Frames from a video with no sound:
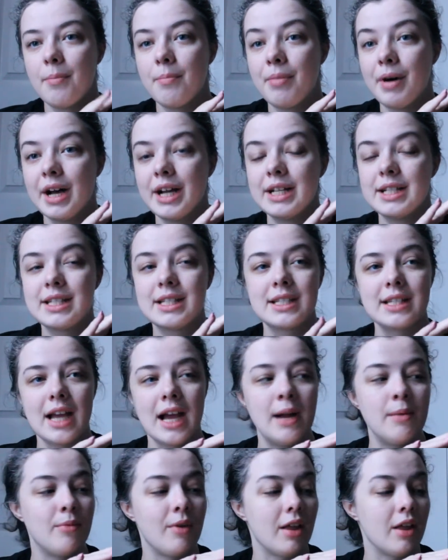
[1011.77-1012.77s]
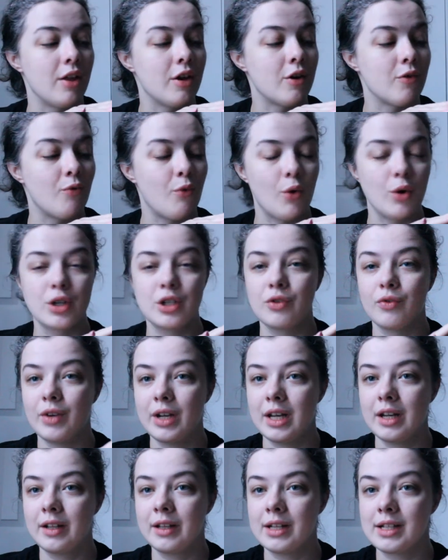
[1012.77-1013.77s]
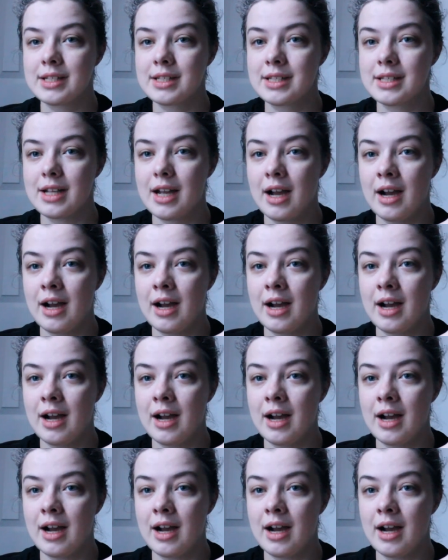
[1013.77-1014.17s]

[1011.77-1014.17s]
but I'm really looking forward to reading this.